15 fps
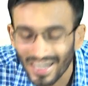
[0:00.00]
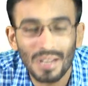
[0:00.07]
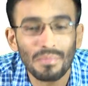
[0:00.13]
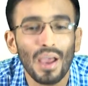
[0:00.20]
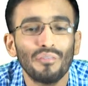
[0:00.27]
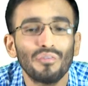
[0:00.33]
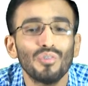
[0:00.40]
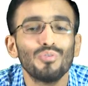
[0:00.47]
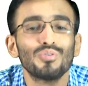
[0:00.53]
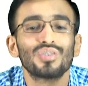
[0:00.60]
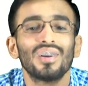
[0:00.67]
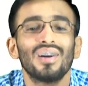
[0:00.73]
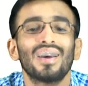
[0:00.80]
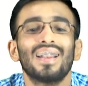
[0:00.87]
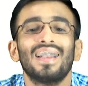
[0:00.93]
by
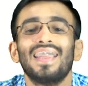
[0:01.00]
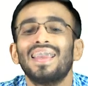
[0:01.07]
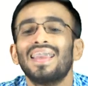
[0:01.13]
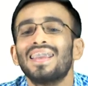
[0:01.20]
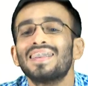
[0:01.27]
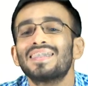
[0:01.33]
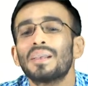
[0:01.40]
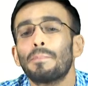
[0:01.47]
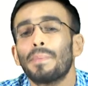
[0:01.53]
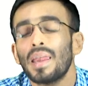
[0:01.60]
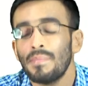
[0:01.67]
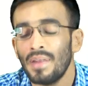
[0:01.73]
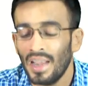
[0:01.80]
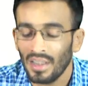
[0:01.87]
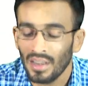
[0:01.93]
future lease
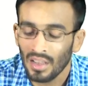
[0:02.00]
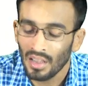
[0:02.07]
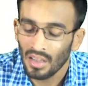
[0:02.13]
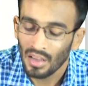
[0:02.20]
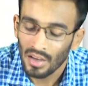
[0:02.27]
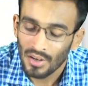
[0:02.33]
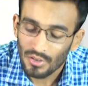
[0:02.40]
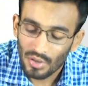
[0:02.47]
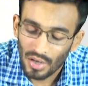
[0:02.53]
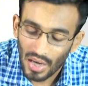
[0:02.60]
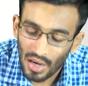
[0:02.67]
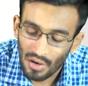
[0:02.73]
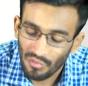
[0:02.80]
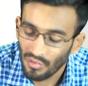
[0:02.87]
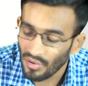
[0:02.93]
payment. So
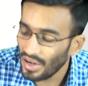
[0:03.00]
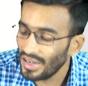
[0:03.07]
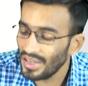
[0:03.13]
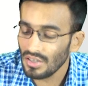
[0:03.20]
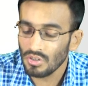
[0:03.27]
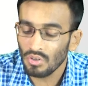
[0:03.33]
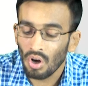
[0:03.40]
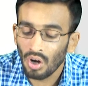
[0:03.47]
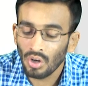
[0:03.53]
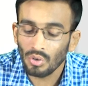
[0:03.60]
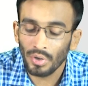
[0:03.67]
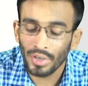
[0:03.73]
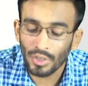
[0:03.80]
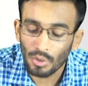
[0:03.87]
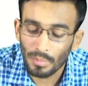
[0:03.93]
if it is not
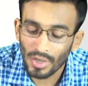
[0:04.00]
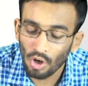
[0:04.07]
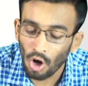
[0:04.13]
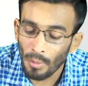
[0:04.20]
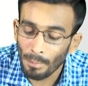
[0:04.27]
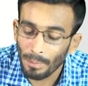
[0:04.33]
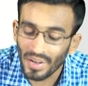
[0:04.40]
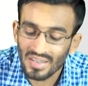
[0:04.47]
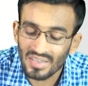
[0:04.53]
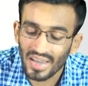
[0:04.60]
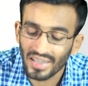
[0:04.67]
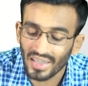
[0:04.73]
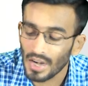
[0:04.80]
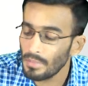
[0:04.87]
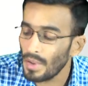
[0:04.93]
going to be
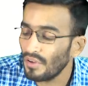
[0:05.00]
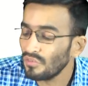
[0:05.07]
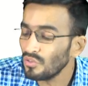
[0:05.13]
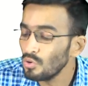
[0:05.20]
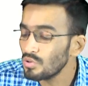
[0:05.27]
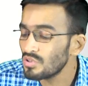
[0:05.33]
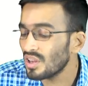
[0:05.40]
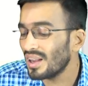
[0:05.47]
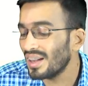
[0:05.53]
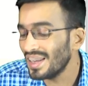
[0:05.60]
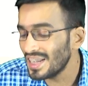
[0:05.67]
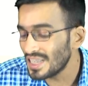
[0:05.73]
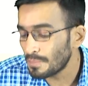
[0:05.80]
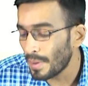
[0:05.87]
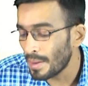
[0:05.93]
compensated by future
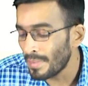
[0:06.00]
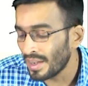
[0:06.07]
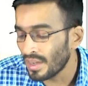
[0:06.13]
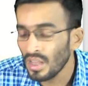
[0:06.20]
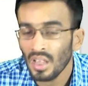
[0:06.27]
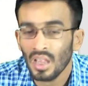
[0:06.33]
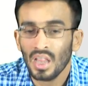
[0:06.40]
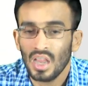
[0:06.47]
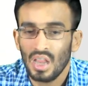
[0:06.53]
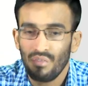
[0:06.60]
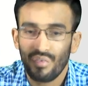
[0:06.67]
lease payment, then